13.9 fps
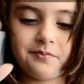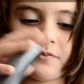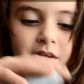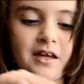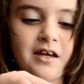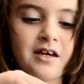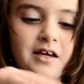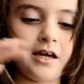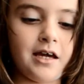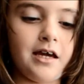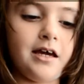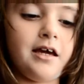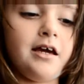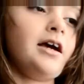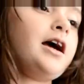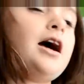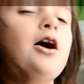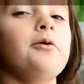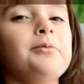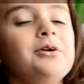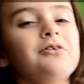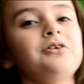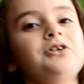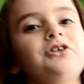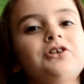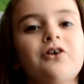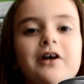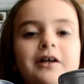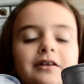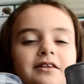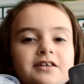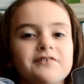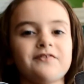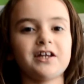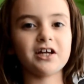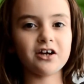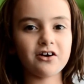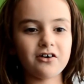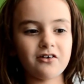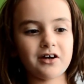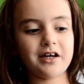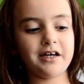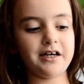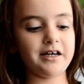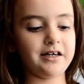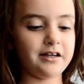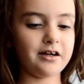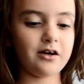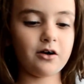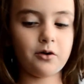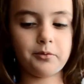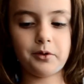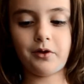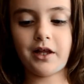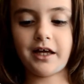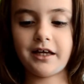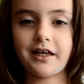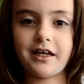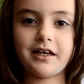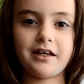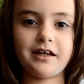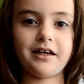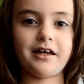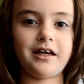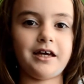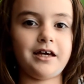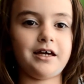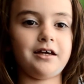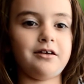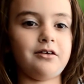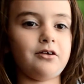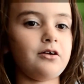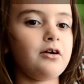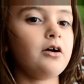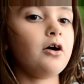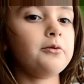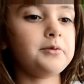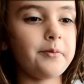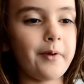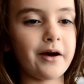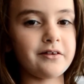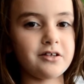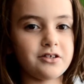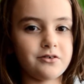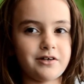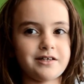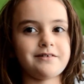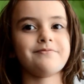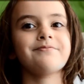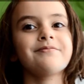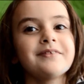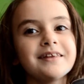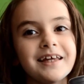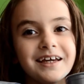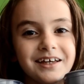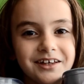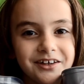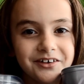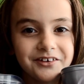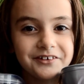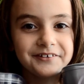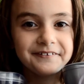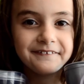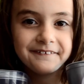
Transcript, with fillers: I hope you enjoyed this video and hope you like it and hope to buy these toys. Thank you.